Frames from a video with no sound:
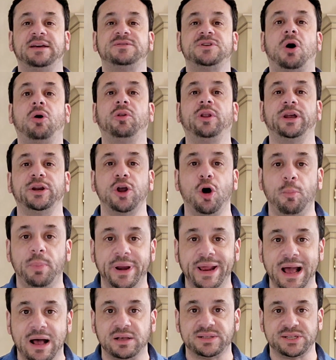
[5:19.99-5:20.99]
only,
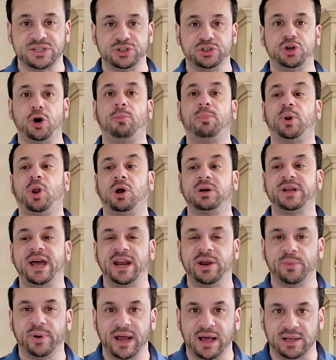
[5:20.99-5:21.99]
nobody else's. You don't belong to
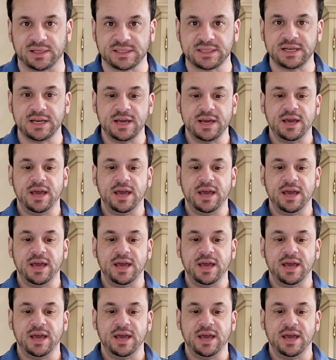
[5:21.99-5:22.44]
anyone else.